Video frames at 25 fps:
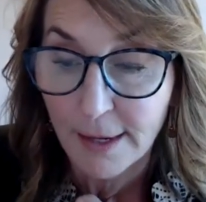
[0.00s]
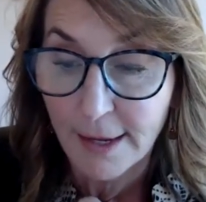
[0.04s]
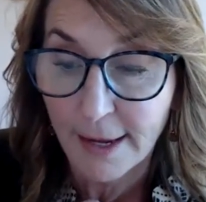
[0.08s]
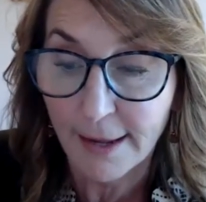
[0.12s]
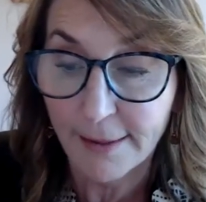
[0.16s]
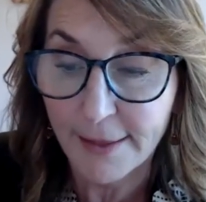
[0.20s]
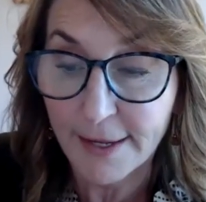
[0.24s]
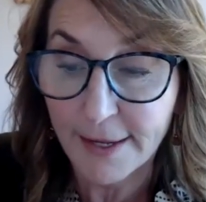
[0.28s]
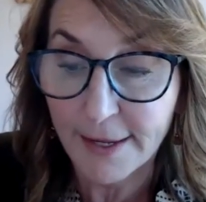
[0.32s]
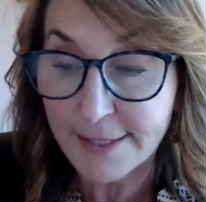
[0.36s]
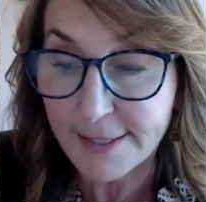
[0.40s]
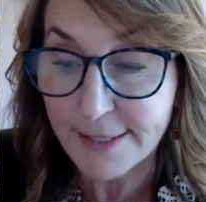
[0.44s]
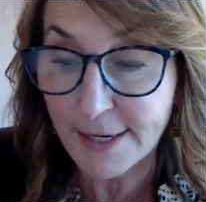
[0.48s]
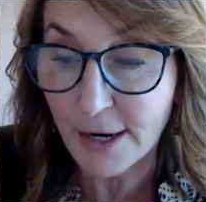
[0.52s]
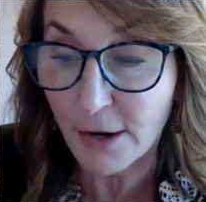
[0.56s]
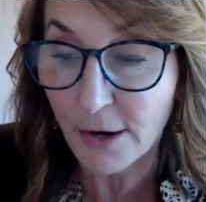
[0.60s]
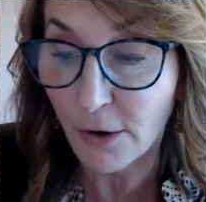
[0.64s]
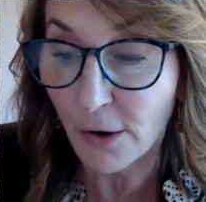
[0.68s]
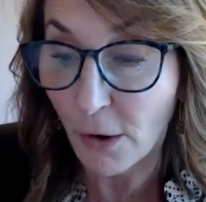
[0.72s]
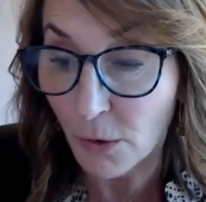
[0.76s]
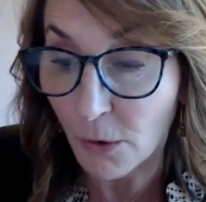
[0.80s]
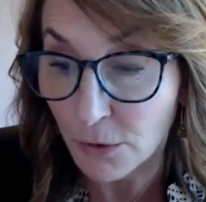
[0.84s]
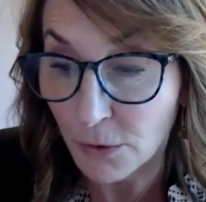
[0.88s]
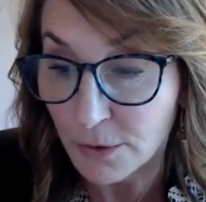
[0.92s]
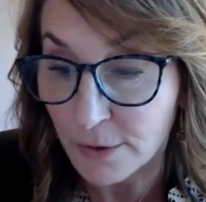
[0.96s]
And then
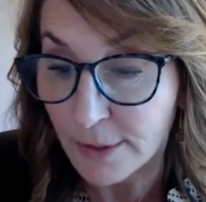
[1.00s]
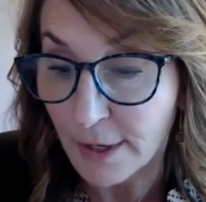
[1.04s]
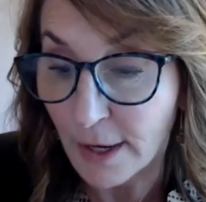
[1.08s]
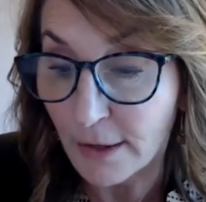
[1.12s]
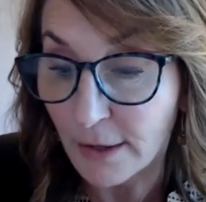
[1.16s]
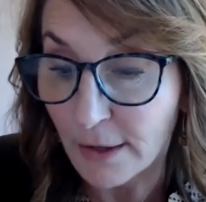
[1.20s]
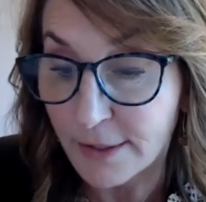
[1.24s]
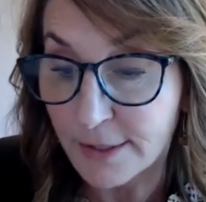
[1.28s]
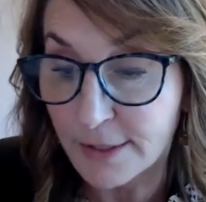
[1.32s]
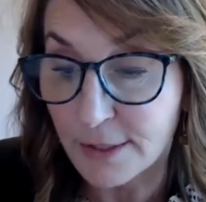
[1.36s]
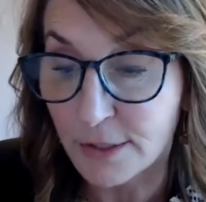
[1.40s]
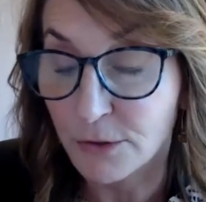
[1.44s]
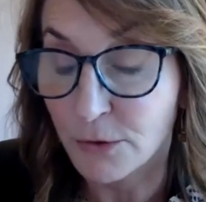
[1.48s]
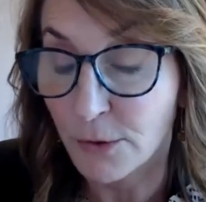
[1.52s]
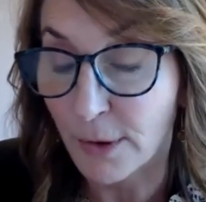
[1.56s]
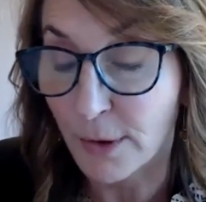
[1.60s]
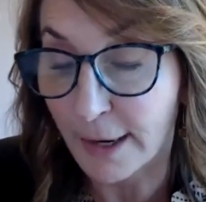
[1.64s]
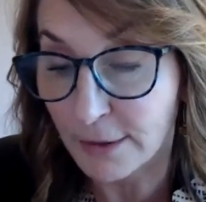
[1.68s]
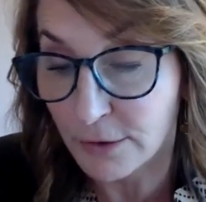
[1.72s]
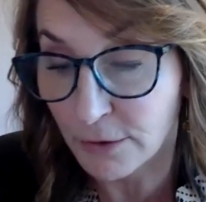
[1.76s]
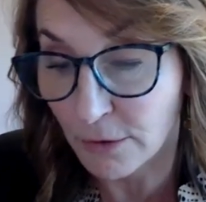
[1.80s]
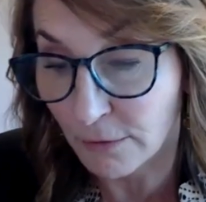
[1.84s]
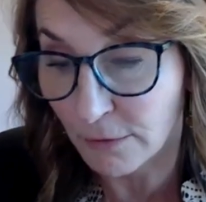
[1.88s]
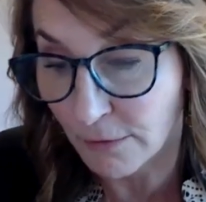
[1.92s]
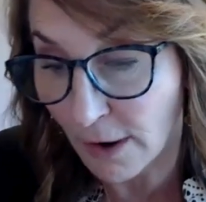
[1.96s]
Sarah Odendahl is the
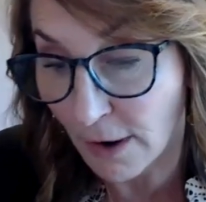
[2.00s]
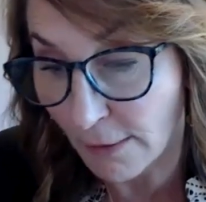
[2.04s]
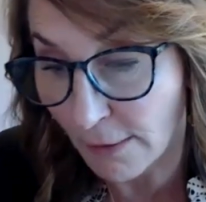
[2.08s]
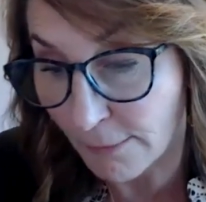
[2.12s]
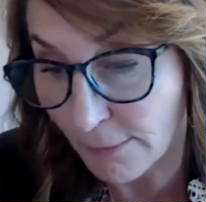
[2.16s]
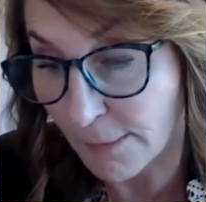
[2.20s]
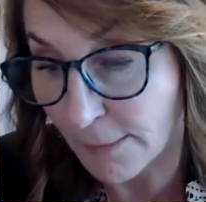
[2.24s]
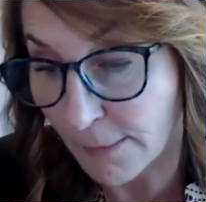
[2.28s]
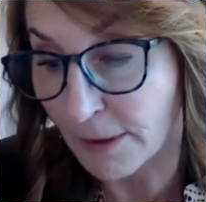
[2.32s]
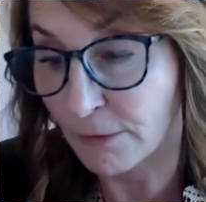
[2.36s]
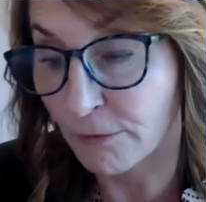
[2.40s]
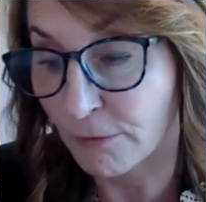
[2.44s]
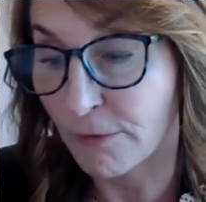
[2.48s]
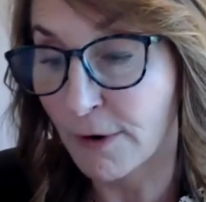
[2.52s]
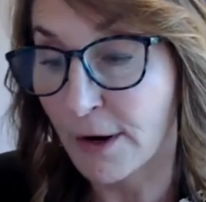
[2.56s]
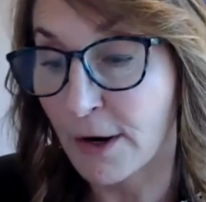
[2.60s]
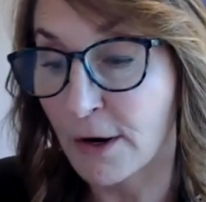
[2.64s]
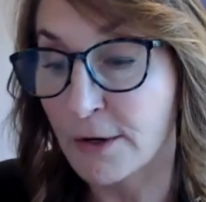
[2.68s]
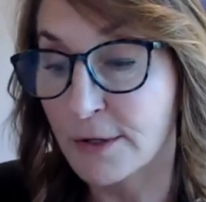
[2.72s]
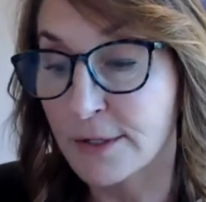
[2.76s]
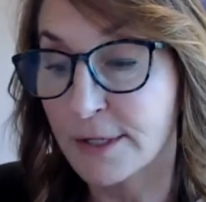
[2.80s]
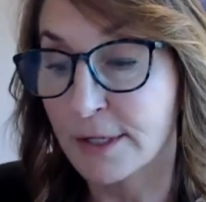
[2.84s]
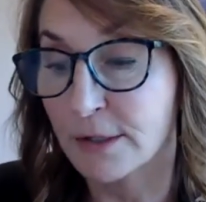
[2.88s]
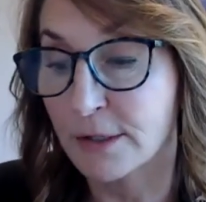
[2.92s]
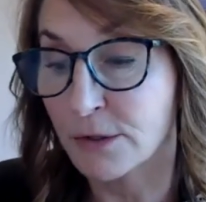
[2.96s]
Director of Government
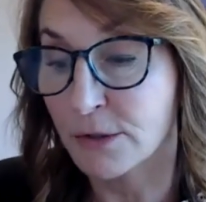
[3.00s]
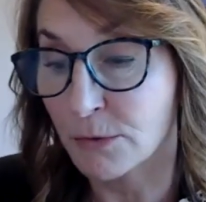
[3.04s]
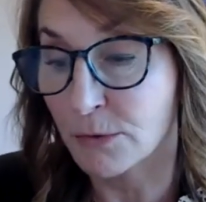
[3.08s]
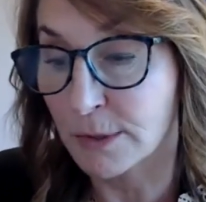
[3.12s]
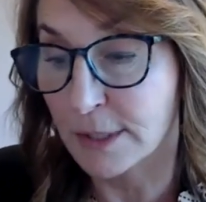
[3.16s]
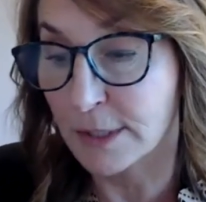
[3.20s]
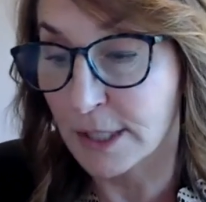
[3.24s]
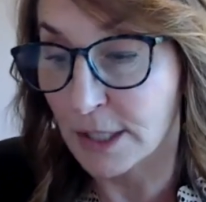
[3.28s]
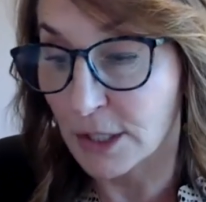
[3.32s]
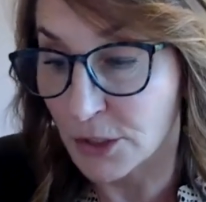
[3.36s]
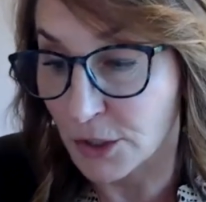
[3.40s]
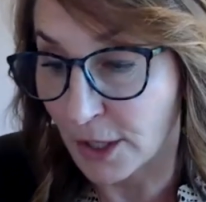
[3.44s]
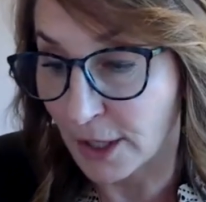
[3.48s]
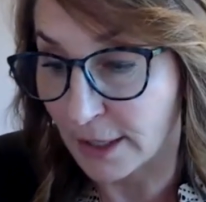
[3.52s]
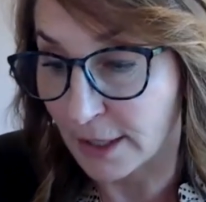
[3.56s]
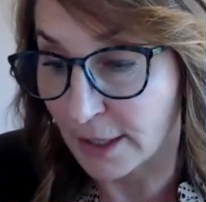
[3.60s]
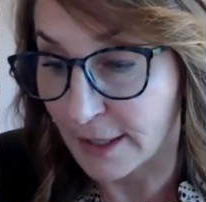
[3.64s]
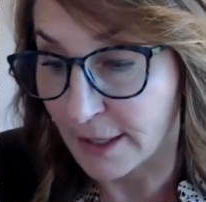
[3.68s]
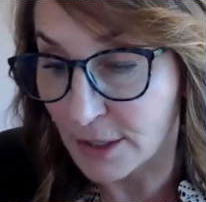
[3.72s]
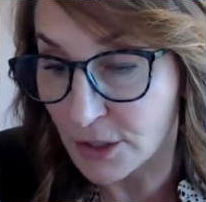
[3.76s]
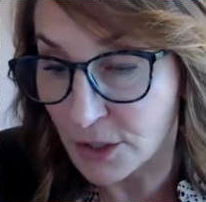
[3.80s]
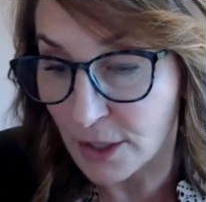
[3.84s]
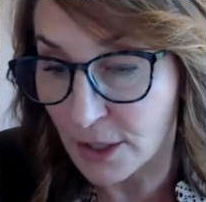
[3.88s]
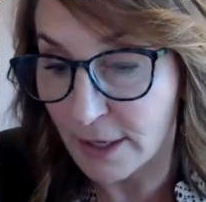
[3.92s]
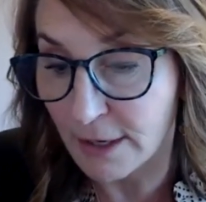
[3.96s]
Affairs and Strategic
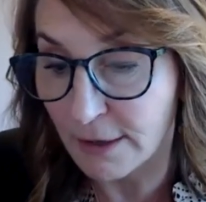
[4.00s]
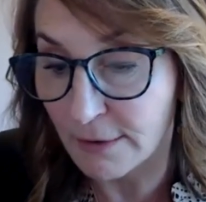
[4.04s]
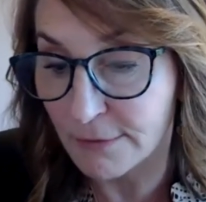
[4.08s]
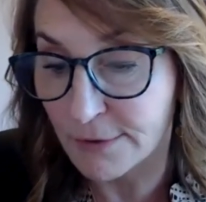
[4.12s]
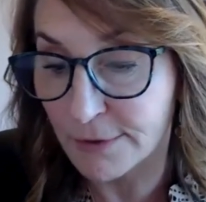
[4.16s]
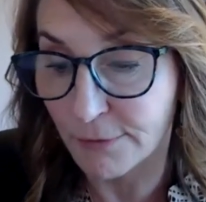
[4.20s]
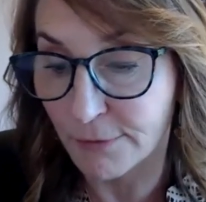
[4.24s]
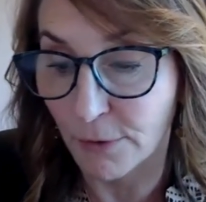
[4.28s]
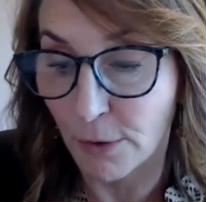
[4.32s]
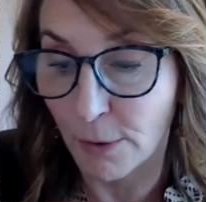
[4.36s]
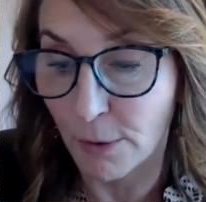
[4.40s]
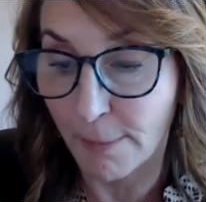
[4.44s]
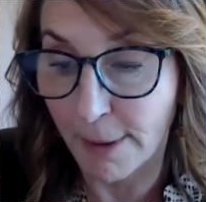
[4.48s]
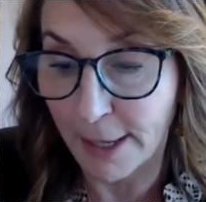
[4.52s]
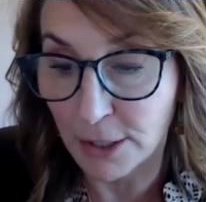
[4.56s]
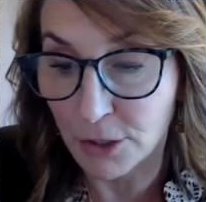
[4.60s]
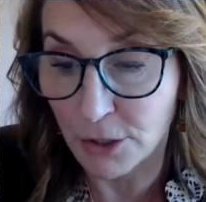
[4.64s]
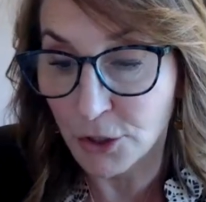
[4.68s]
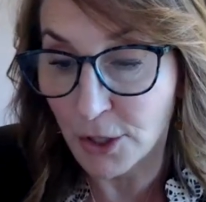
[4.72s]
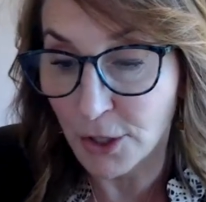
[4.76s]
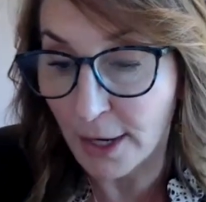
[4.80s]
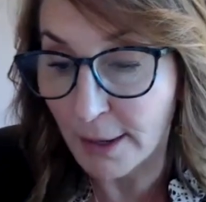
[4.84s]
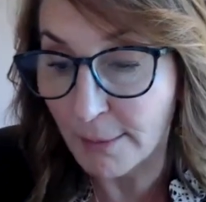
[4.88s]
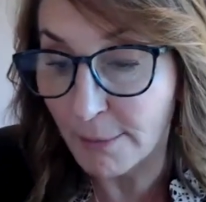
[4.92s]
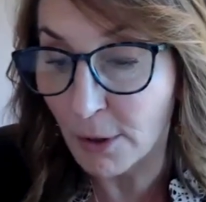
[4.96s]
Initiatives for the Bend
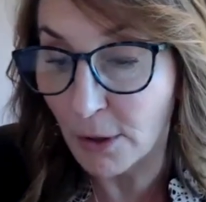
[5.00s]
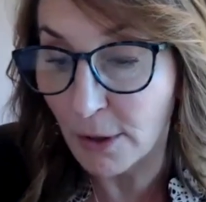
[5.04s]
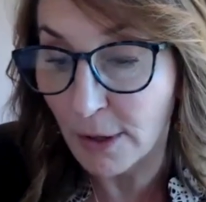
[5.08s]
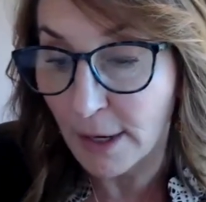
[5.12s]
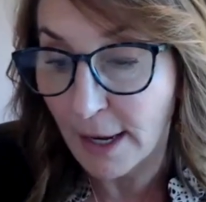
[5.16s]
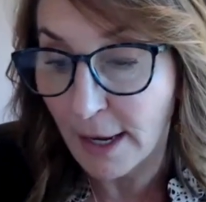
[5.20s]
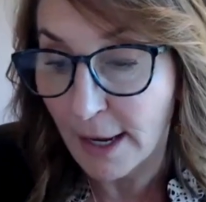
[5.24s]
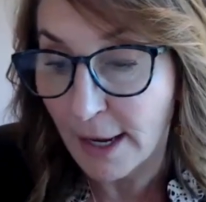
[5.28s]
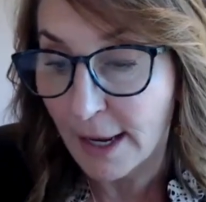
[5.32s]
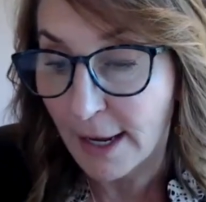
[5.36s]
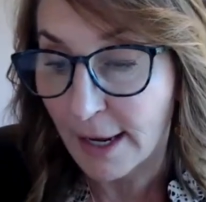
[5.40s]
Chamber.